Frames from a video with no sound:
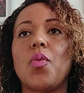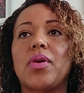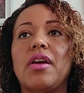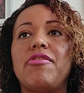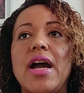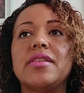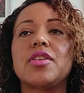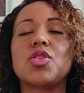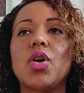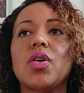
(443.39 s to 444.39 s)
When I
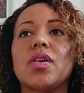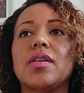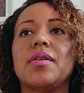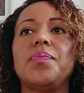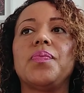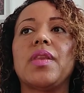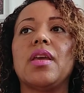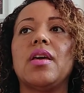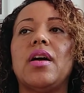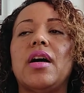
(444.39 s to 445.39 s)
finally took
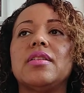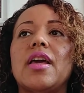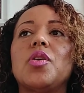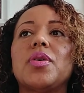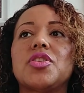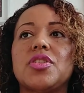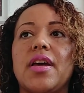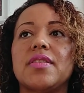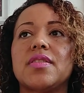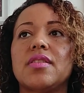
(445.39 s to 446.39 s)
a language
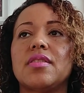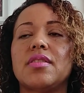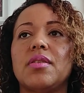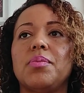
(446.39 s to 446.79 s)
test to